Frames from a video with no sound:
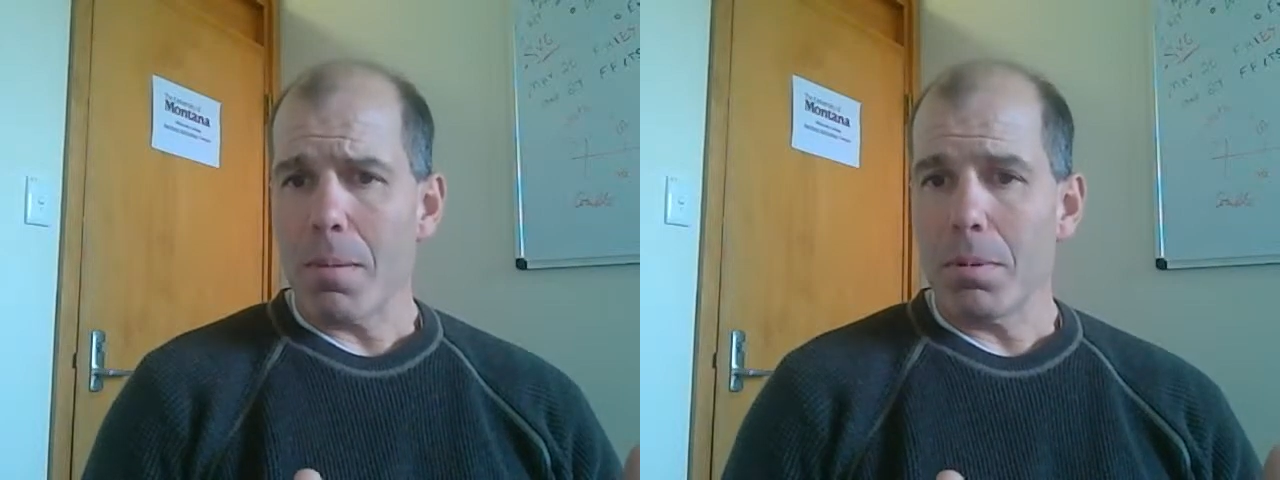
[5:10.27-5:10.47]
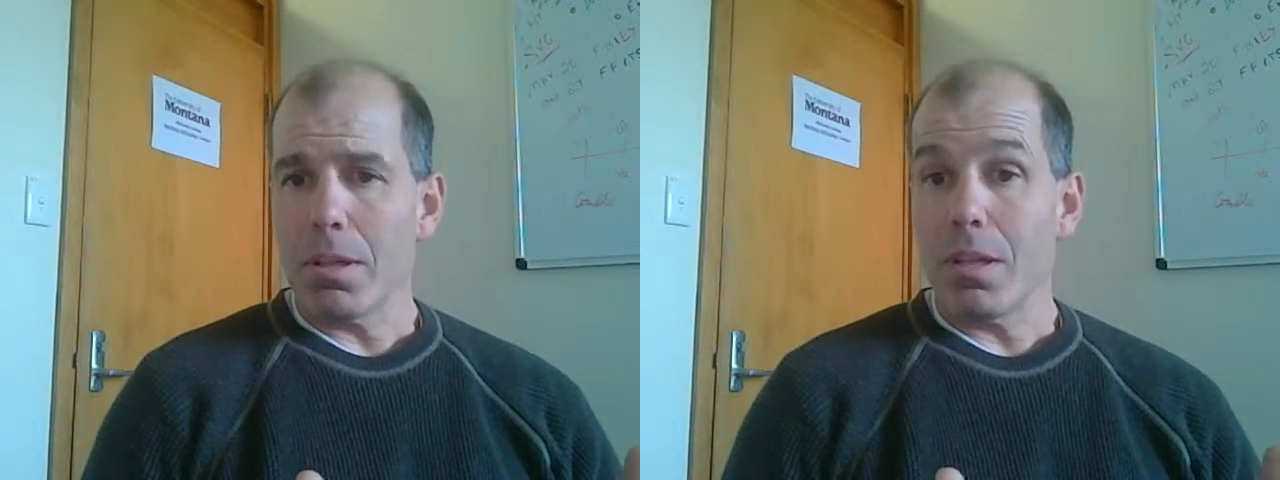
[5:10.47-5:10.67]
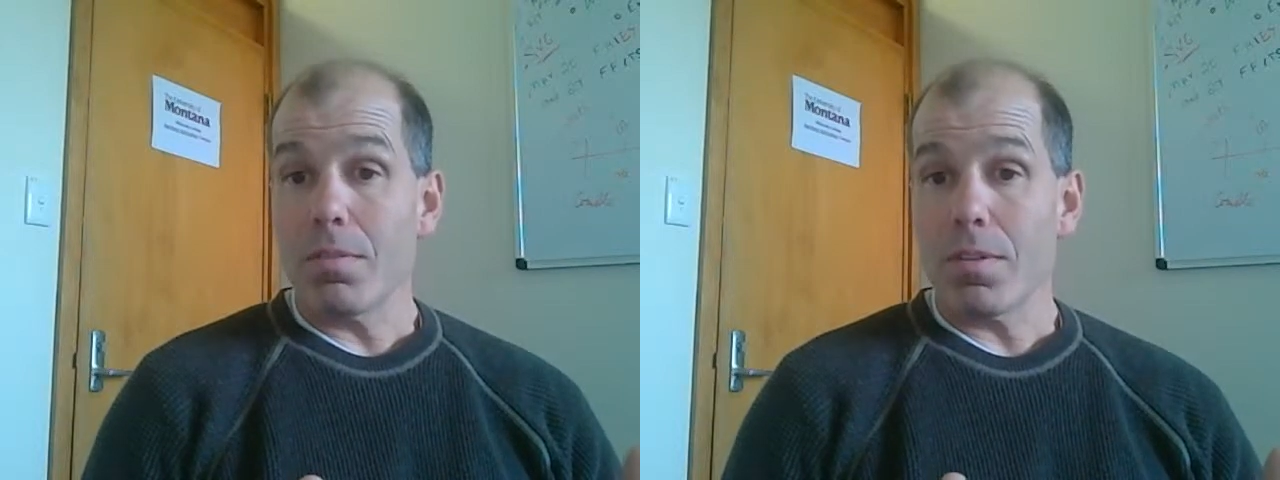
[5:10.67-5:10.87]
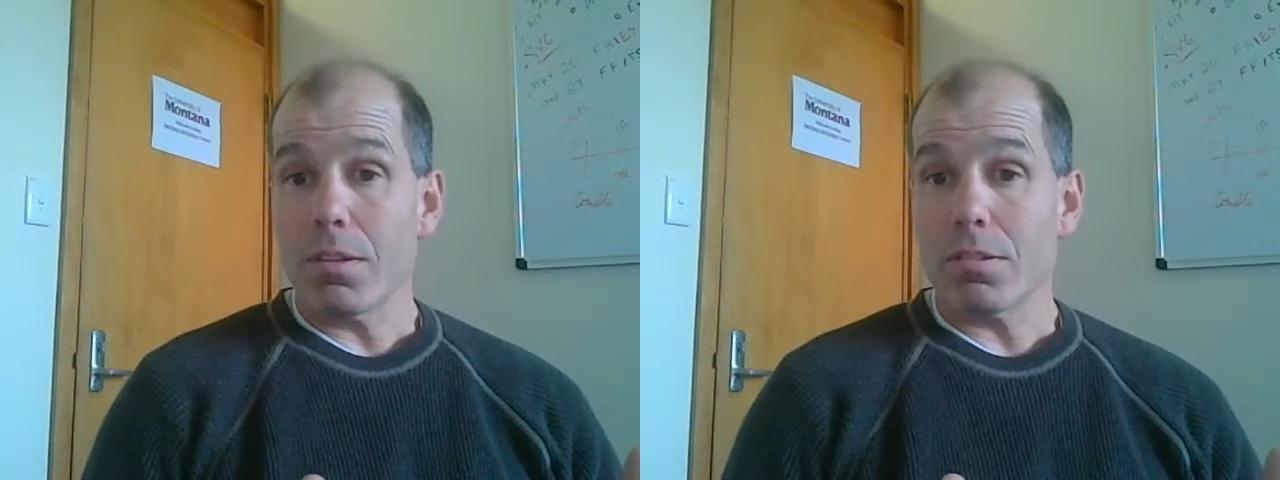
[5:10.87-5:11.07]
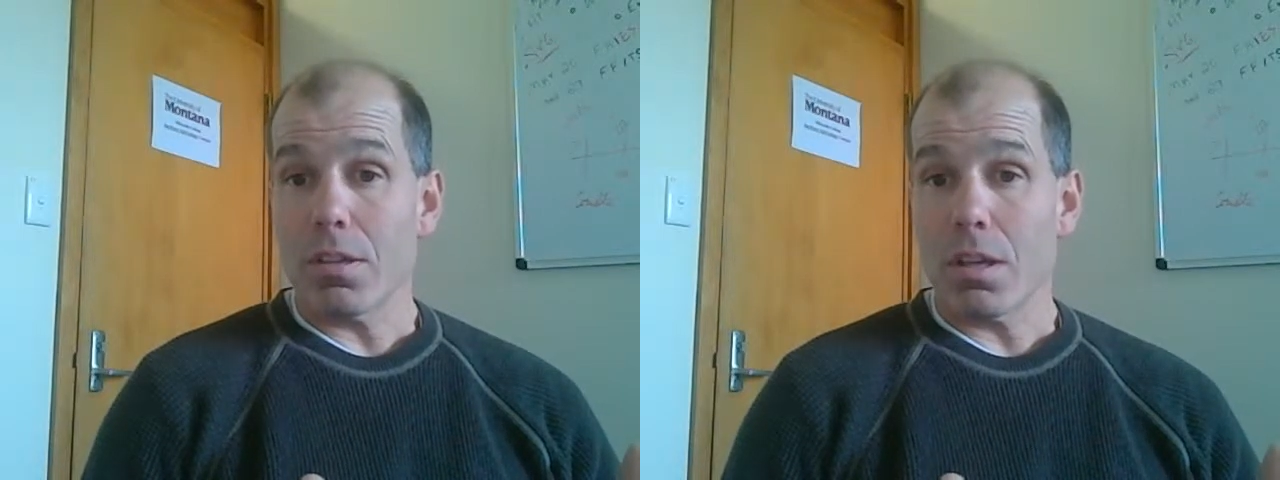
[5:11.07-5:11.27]
I believe,
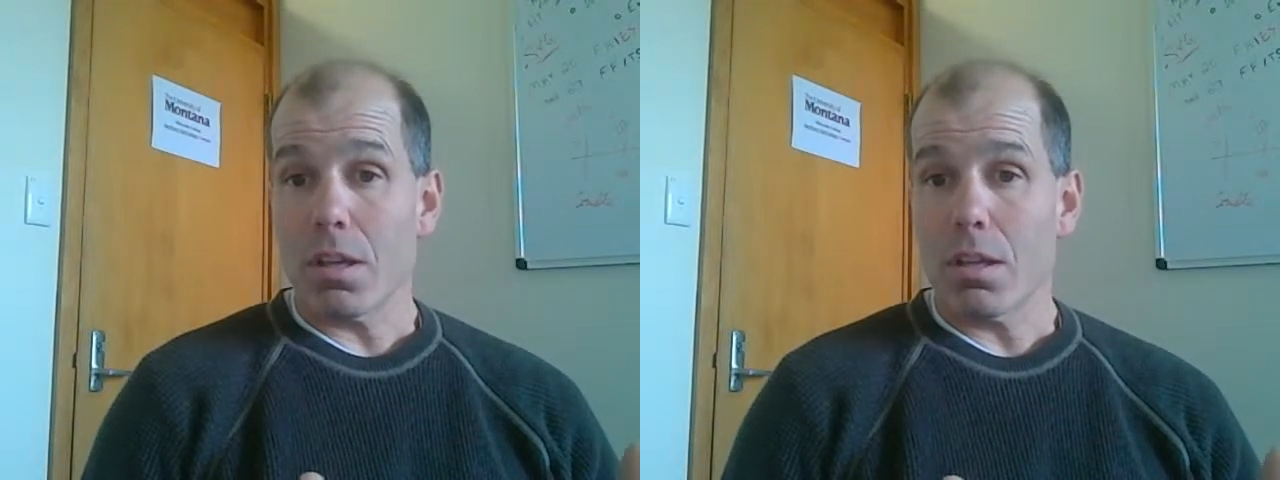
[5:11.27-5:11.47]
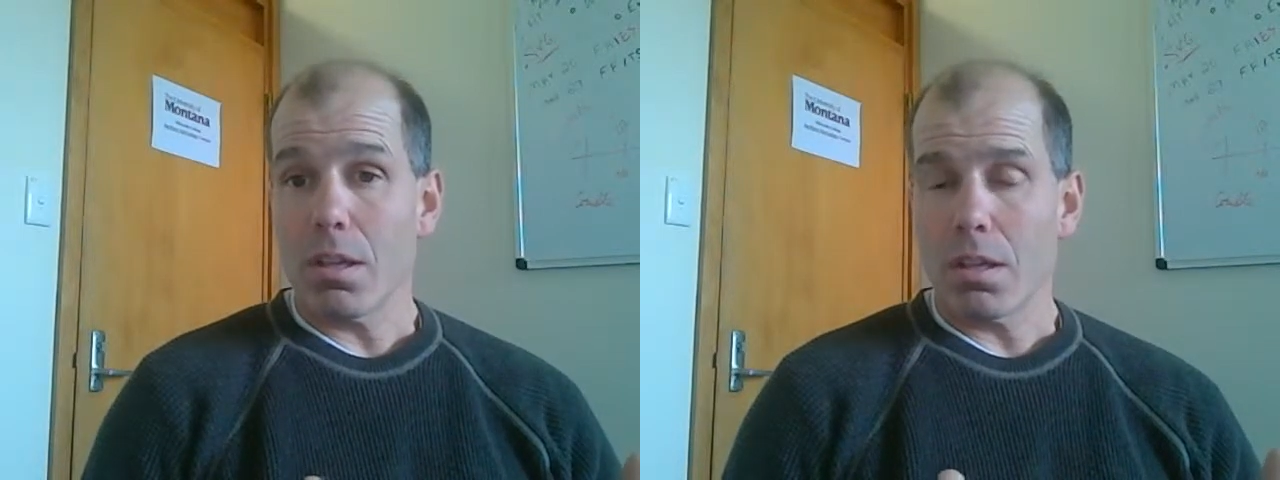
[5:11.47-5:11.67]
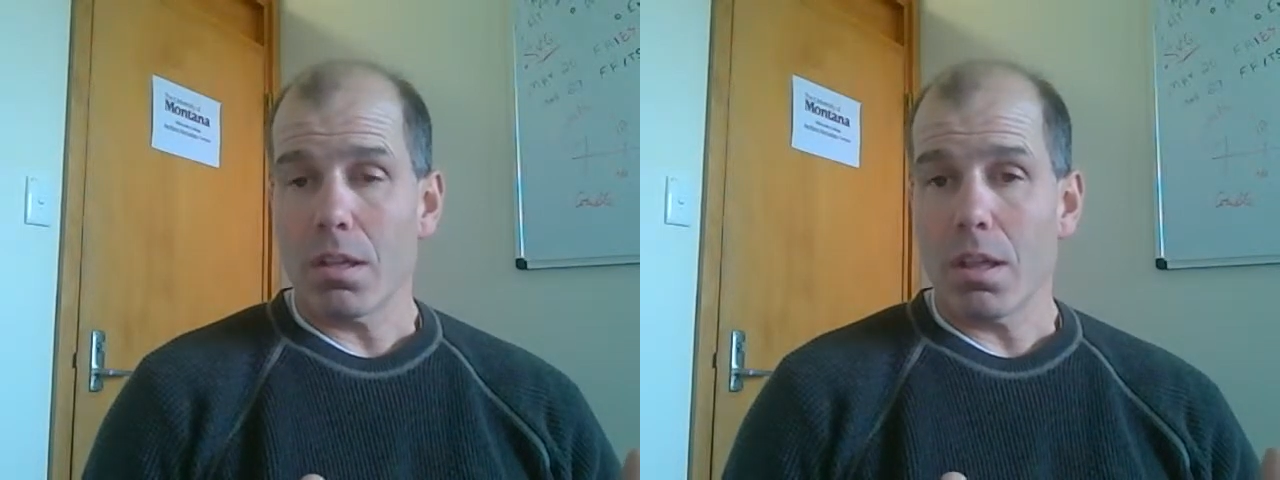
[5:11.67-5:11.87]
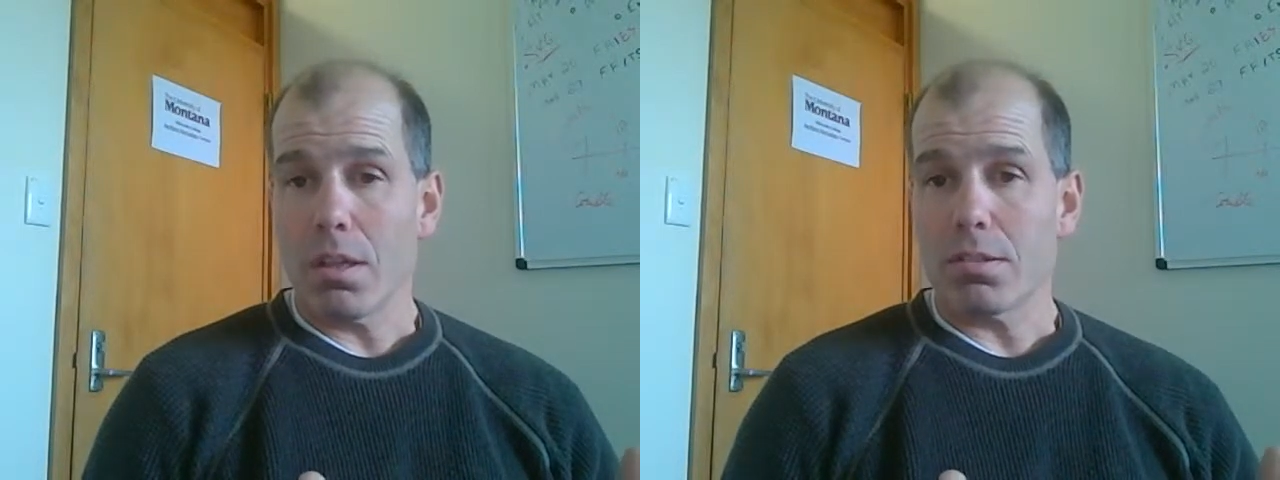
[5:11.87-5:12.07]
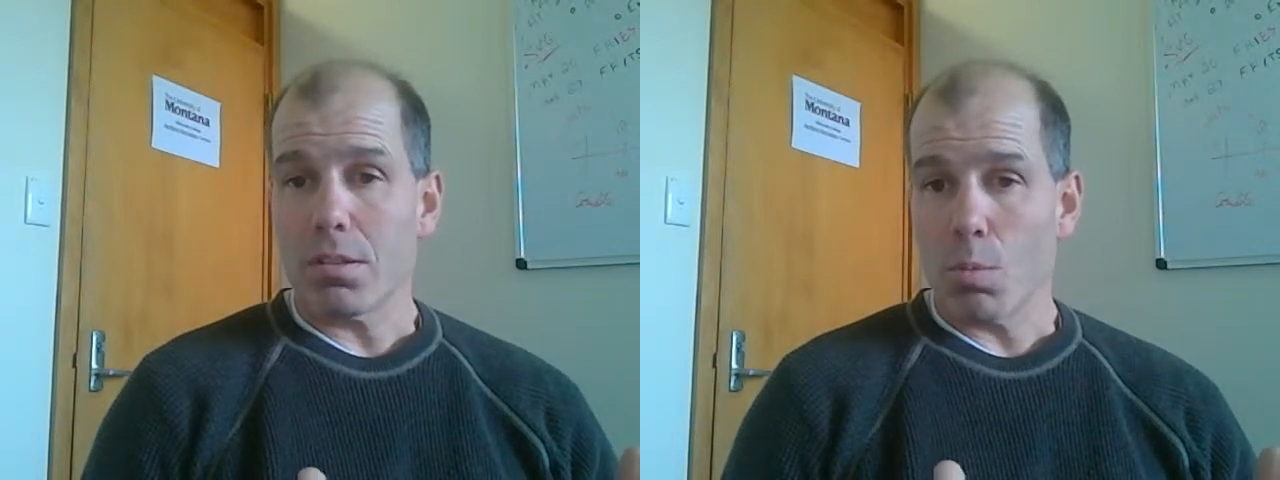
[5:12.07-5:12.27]
is the
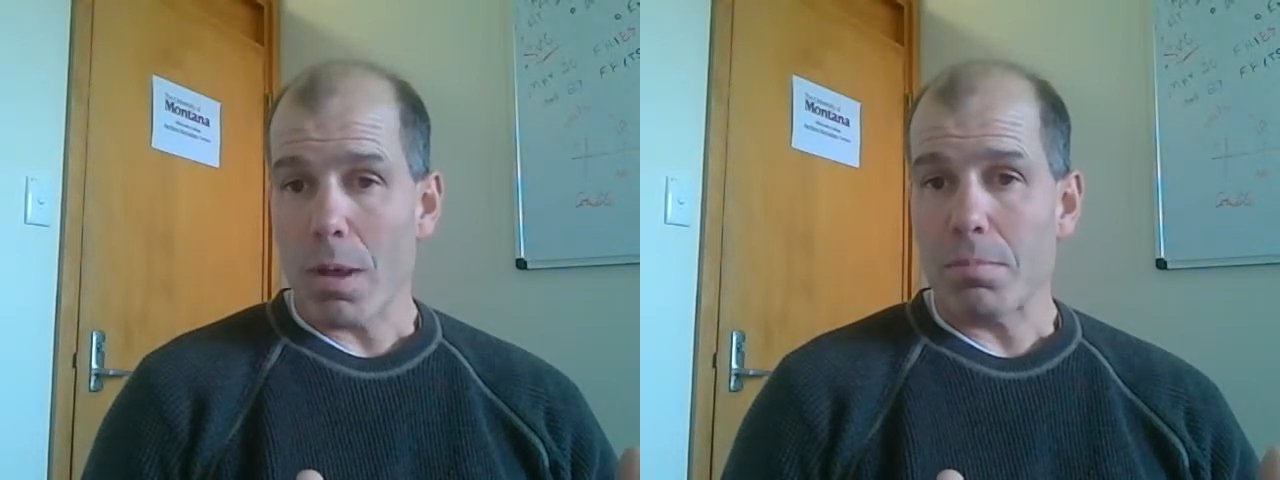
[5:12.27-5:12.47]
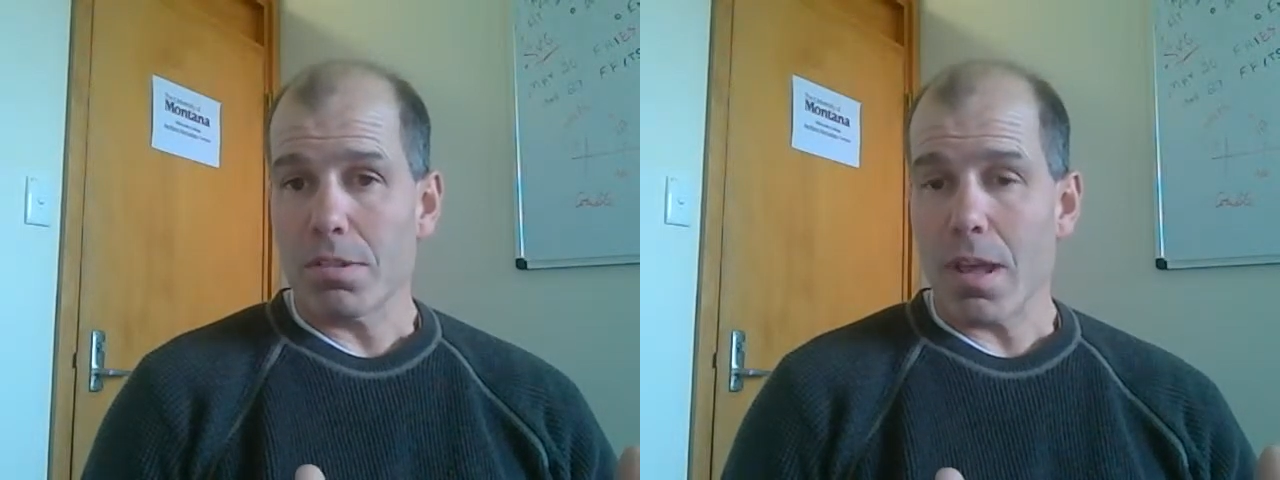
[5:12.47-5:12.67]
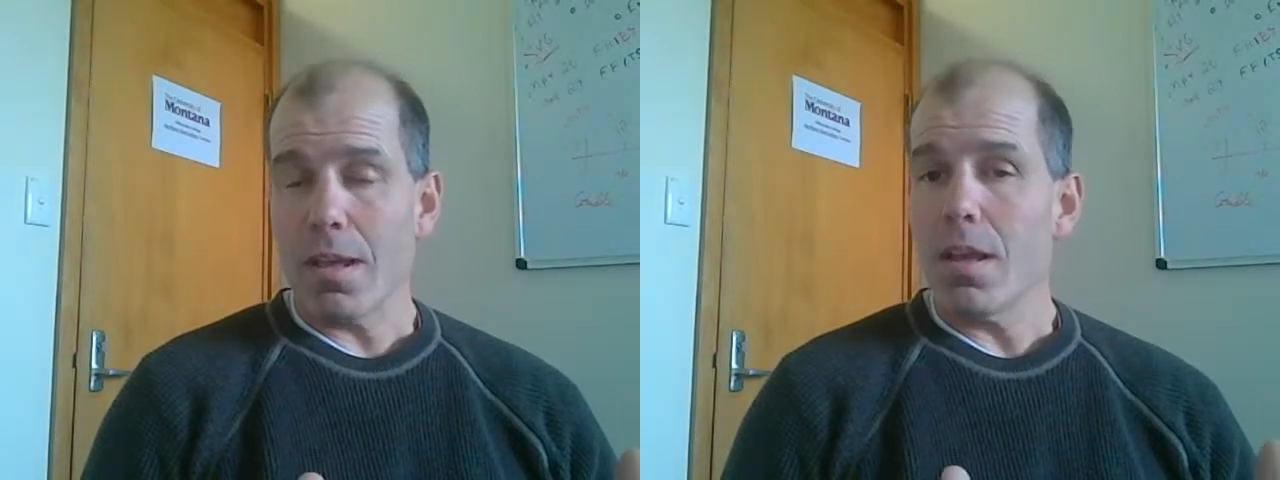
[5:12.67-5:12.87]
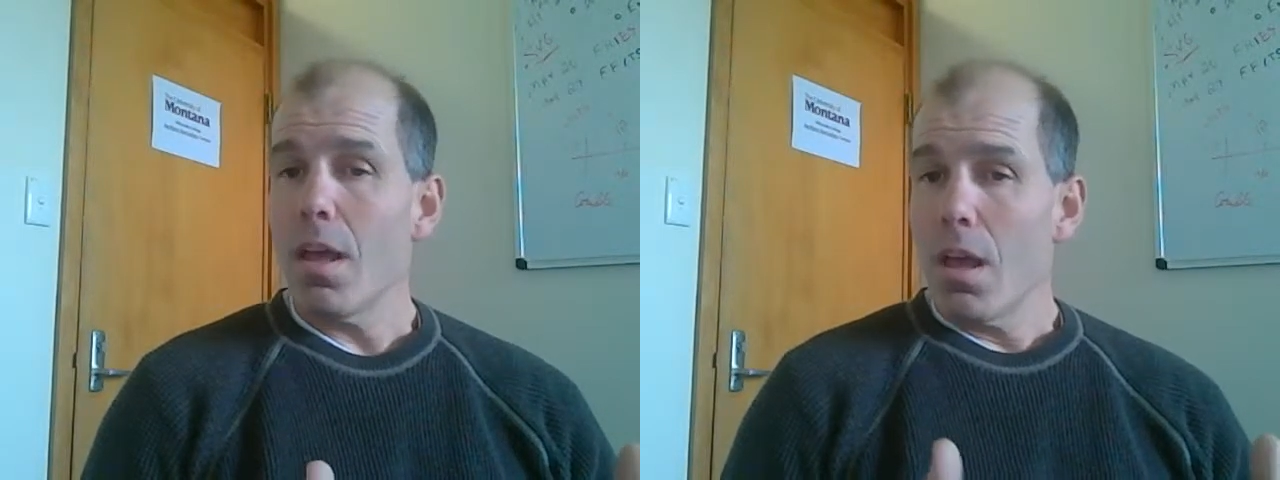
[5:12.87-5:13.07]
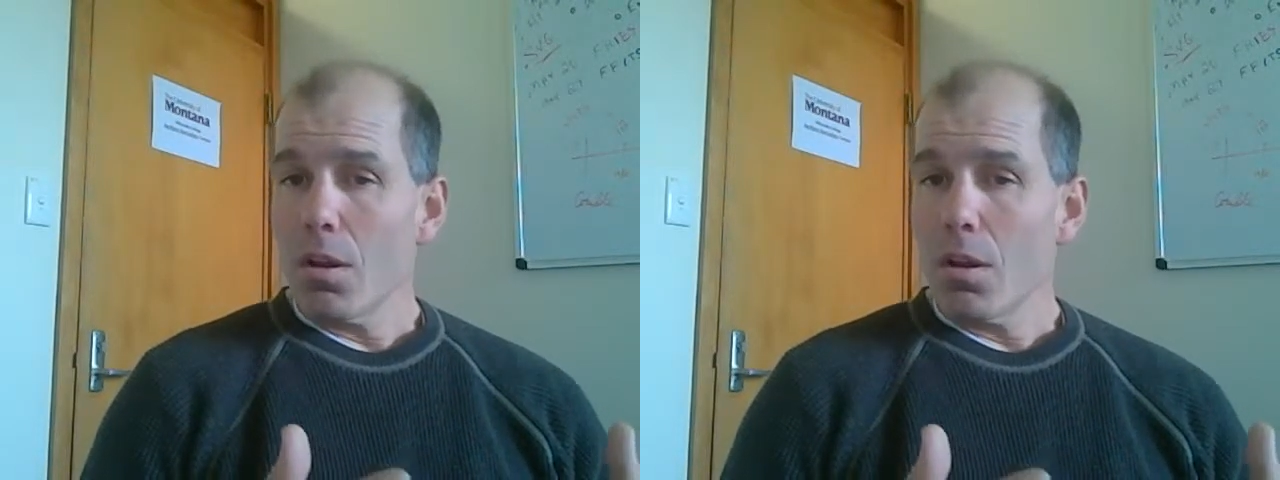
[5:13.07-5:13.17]
website.